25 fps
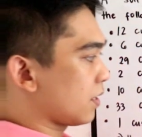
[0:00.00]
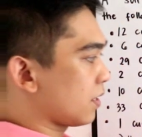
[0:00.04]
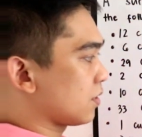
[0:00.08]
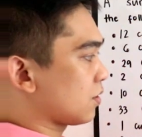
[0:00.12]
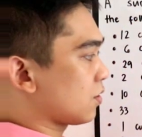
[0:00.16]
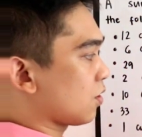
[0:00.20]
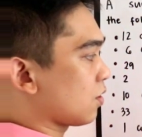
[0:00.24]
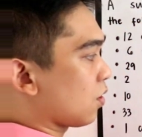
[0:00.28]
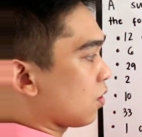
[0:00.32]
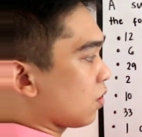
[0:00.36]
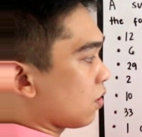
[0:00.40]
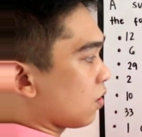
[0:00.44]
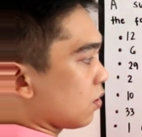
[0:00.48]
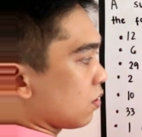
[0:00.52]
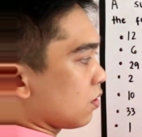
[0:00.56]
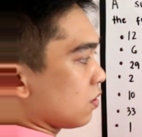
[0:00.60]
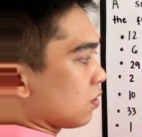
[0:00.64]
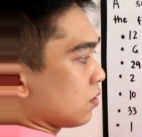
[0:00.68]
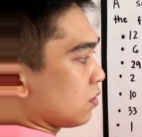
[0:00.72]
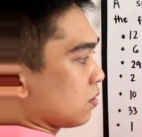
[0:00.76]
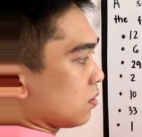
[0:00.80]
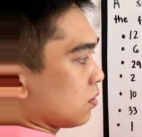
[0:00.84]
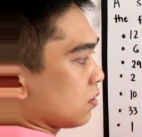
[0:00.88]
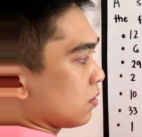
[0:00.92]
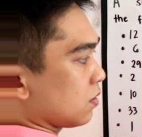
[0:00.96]
So
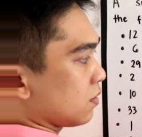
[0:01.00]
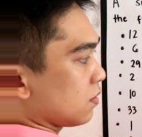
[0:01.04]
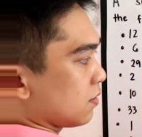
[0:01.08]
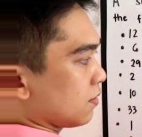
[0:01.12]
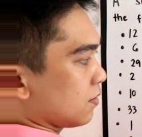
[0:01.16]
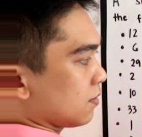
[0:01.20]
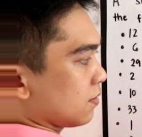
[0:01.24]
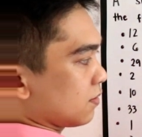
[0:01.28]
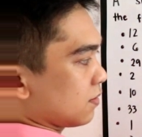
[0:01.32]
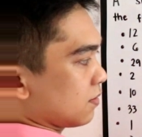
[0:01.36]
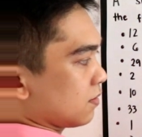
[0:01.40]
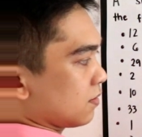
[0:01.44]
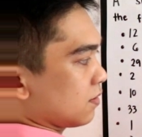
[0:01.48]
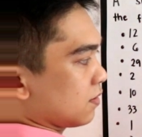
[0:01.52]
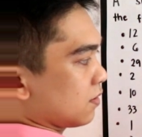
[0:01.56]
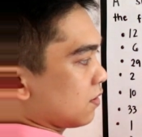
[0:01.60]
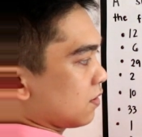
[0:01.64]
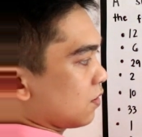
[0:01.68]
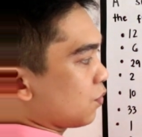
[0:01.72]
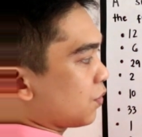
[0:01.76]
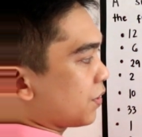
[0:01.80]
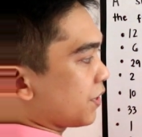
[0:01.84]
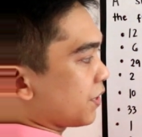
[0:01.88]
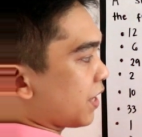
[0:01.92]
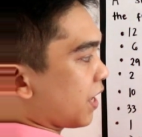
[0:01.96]

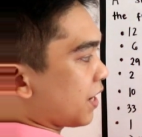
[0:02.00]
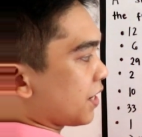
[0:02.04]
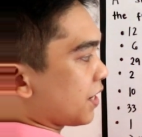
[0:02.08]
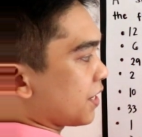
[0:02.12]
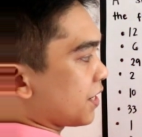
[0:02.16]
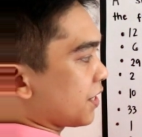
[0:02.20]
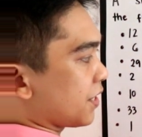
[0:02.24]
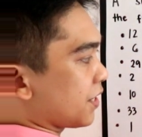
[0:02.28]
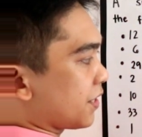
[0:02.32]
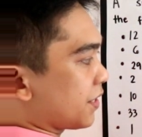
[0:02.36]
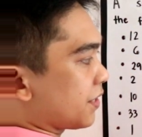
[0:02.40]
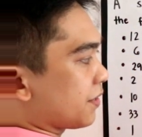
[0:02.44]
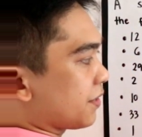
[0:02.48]
we're done here.